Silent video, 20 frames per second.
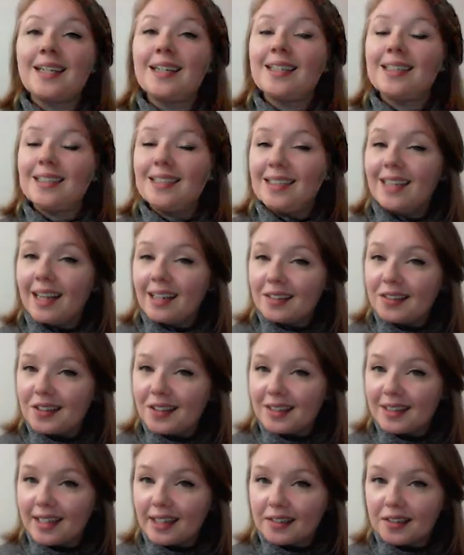Next,
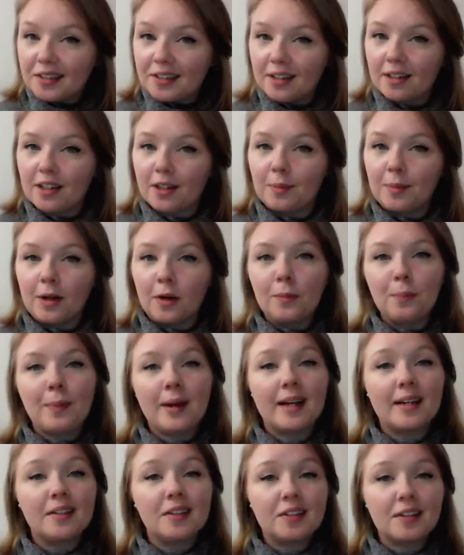let's talk about
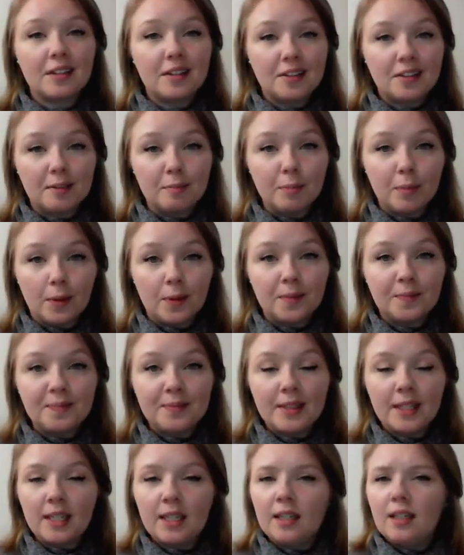past simple.
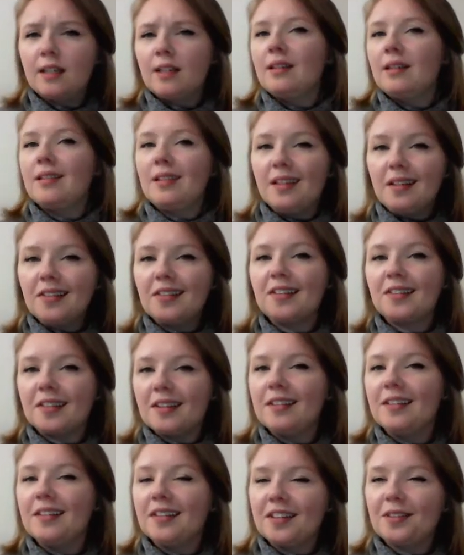This
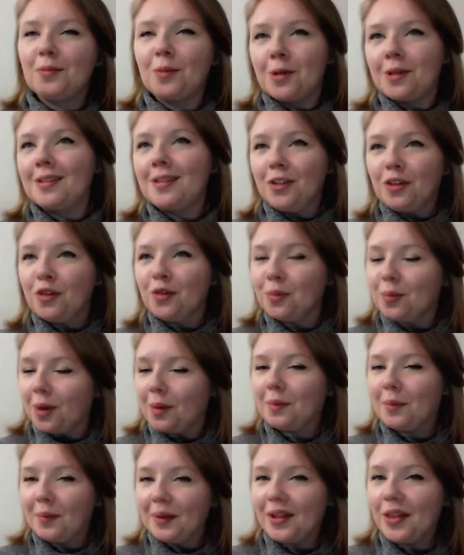is one you
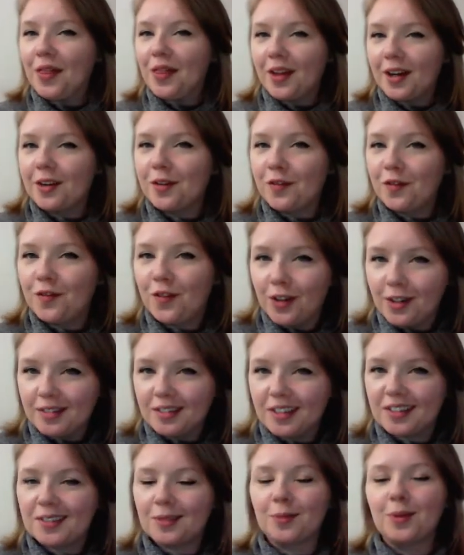probably thought of
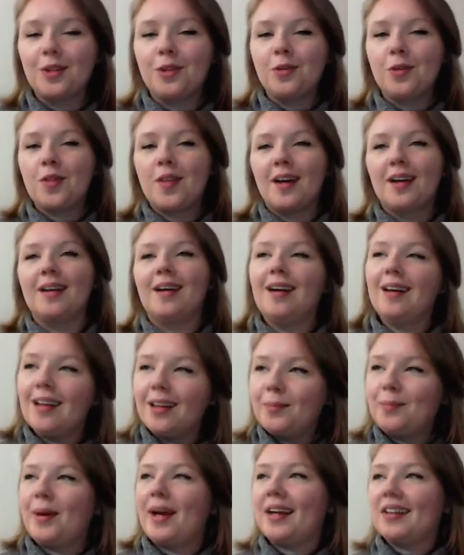first when you thought,
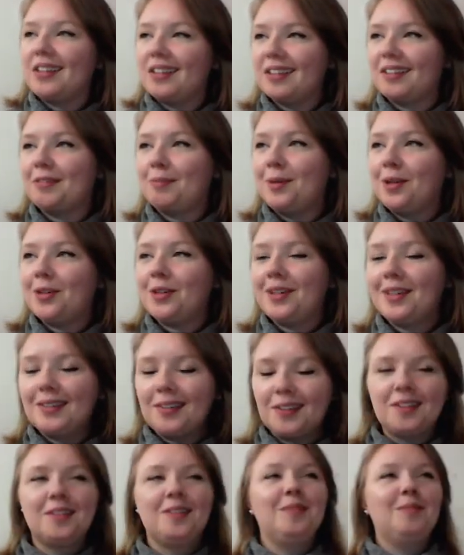past
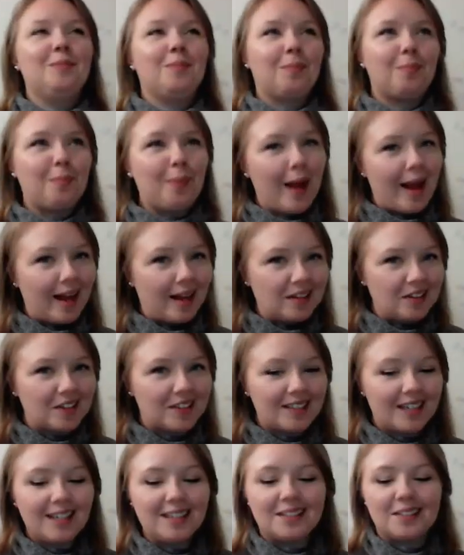experience, past
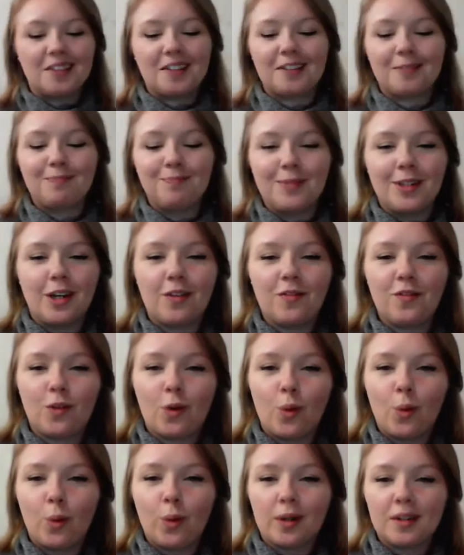tense, of
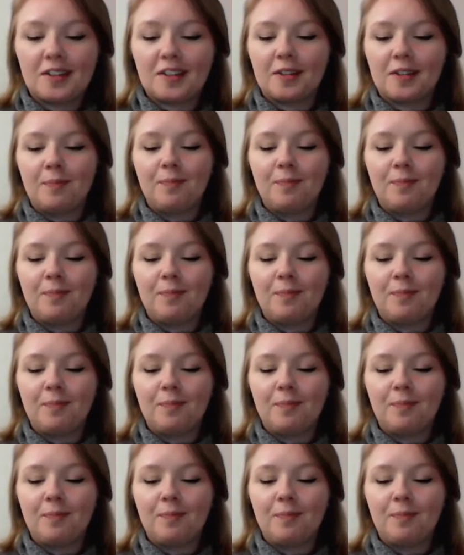course.